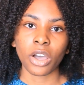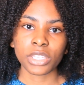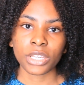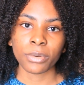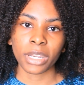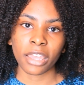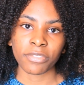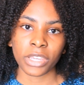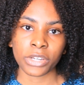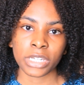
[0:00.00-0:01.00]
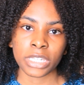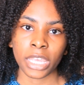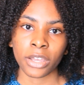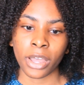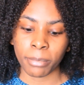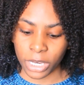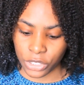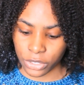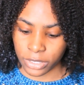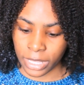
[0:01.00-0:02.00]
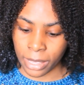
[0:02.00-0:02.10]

Also, when I finger detangle, I make sure